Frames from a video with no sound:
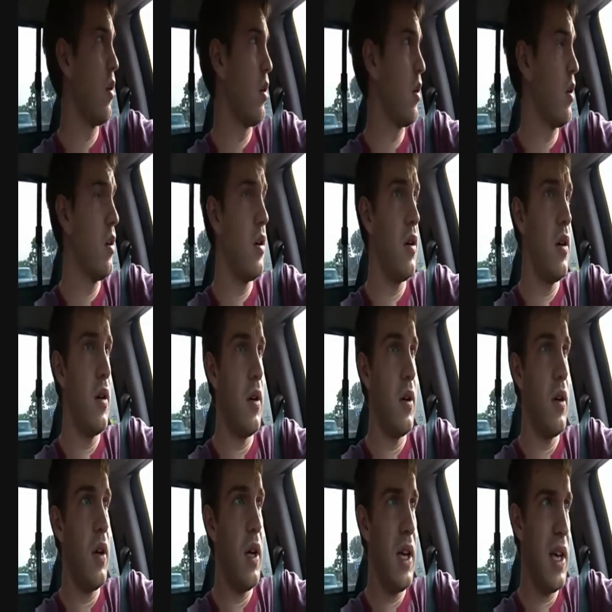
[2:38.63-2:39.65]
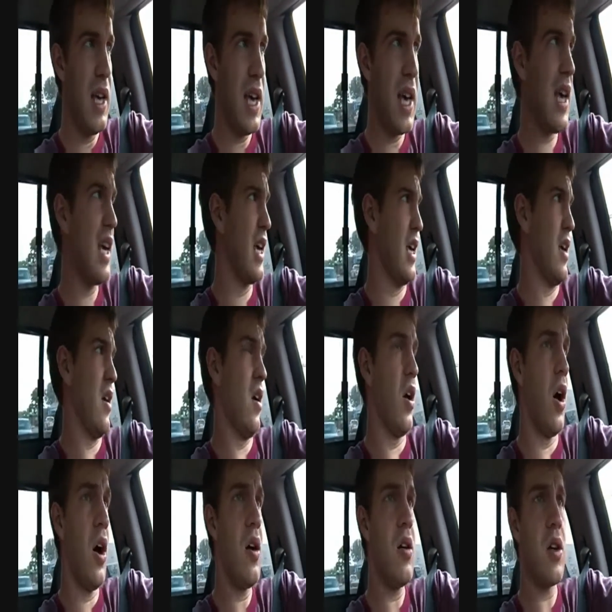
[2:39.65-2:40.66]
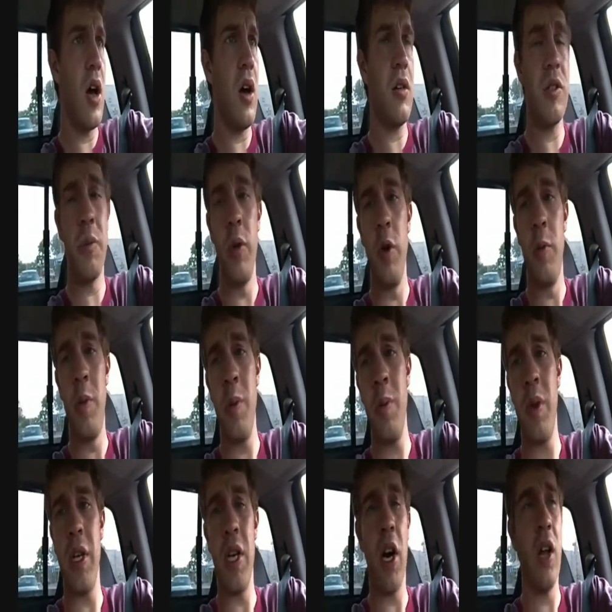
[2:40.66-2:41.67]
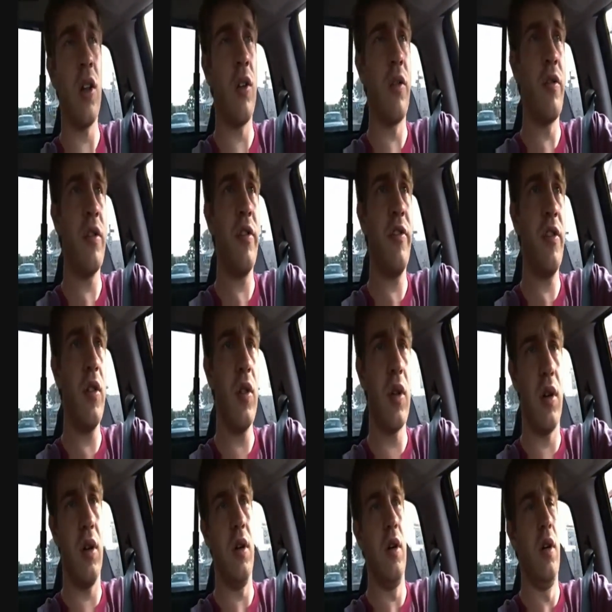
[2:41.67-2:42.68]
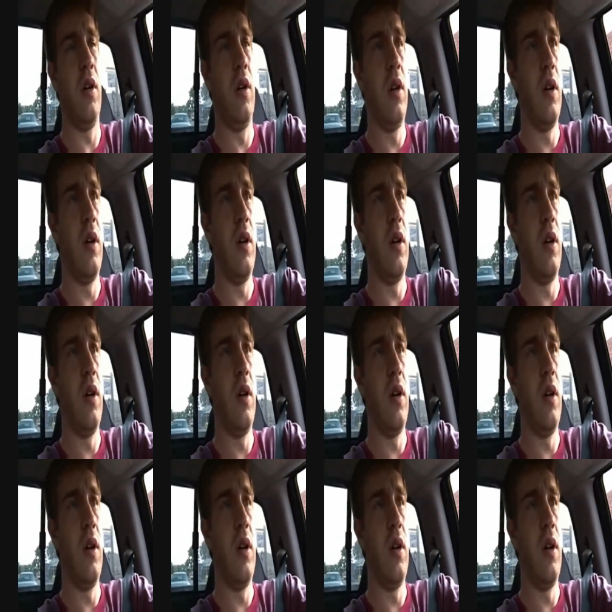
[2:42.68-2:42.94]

Or, hey, our dogs poop and pee all over the floor.